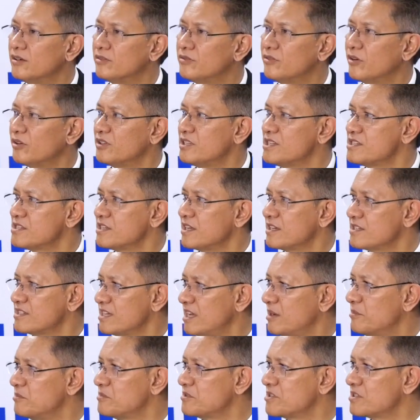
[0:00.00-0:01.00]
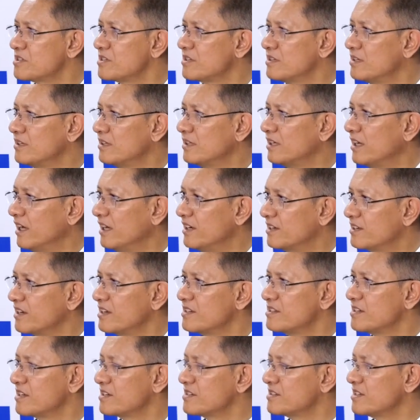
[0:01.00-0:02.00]
for these exams,
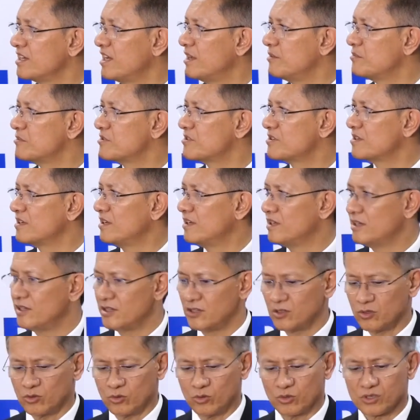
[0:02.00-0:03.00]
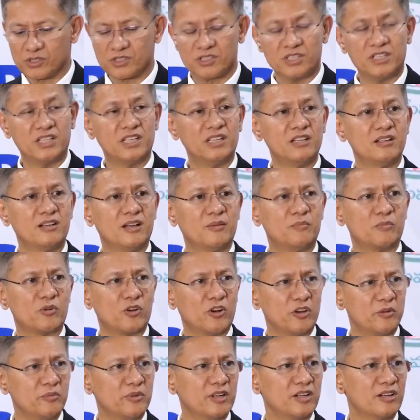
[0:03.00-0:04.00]
entrance exams, or seeking
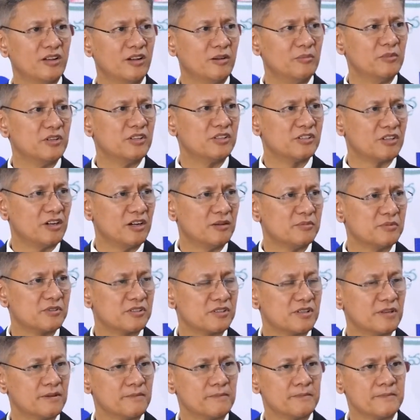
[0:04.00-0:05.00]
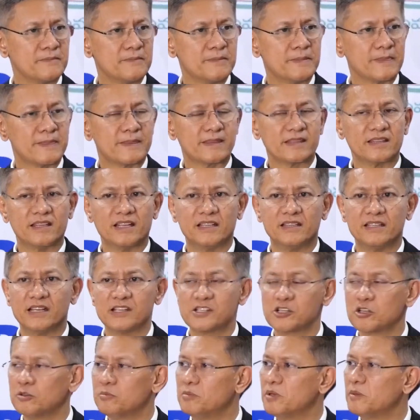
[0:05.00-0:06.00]
employment, government jobs, that they
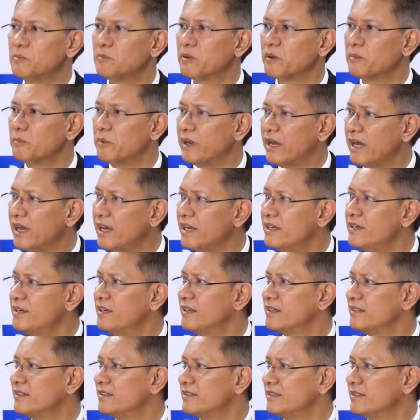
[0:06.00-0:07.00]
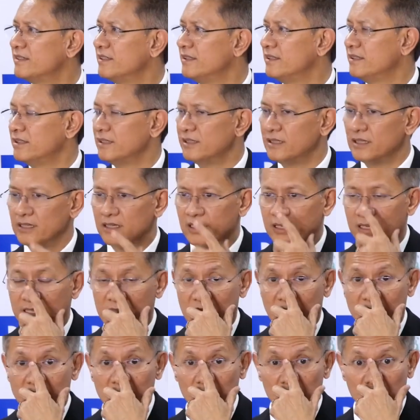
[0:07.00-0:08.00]
should be prepared.
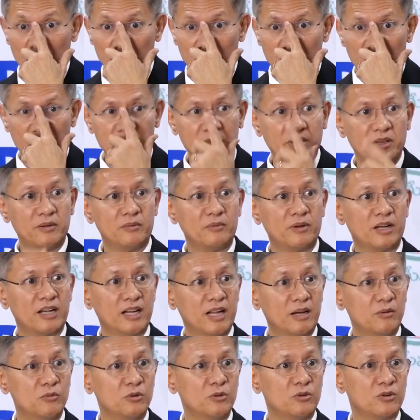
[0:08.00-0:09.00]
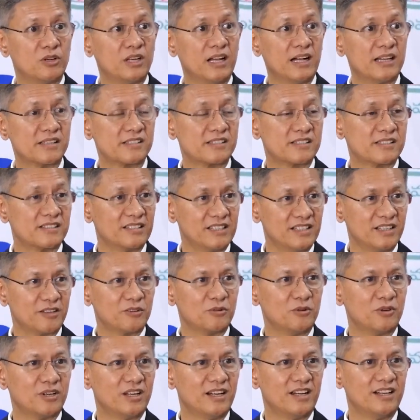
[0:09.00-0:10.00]
Gatamlo kuda memu annamu last year
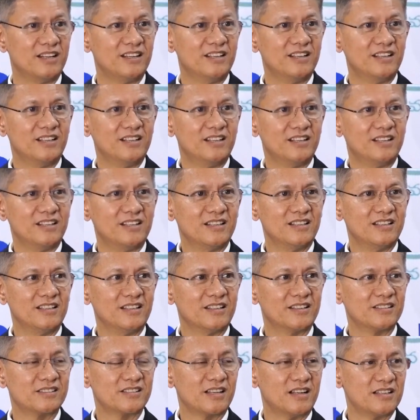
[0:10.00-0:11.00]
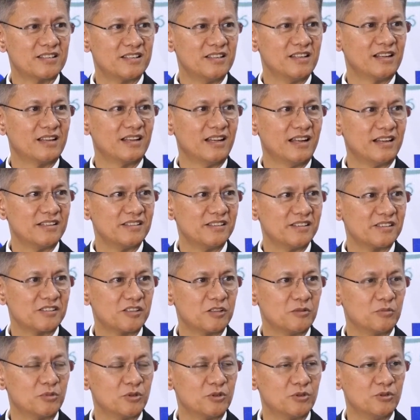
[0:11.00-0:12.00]
kuda ee result declare
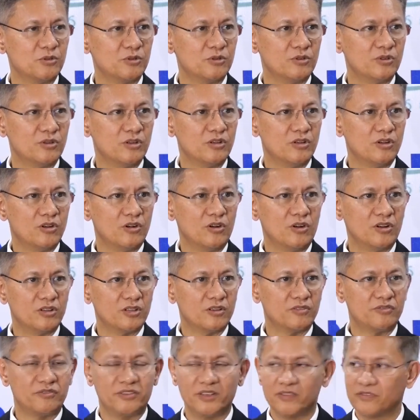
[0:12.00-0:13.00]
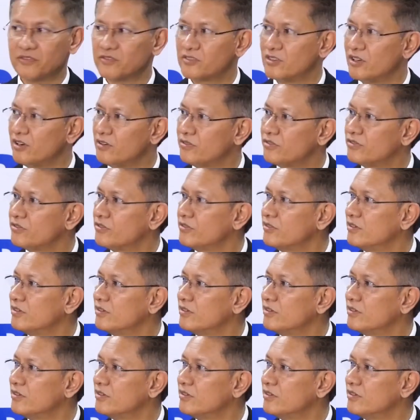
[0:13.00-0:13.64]
chesteppudu on the 5th of